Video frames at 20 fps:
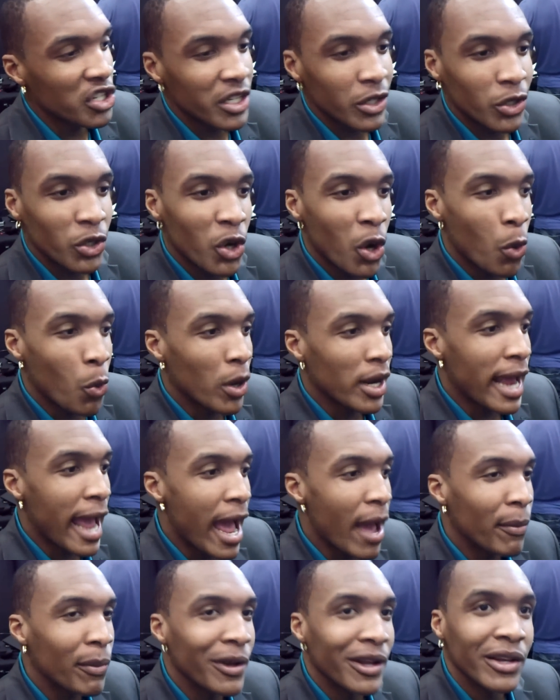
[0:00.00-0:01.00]
Just, you know, what
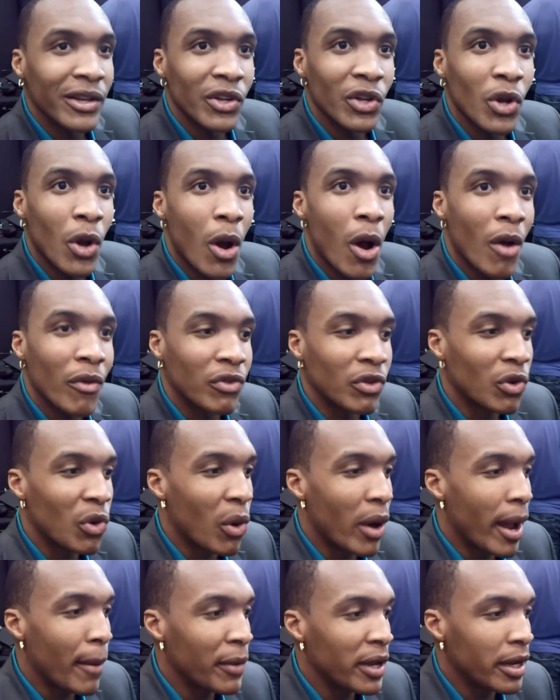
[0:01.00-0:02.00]
happened, you know, off the court.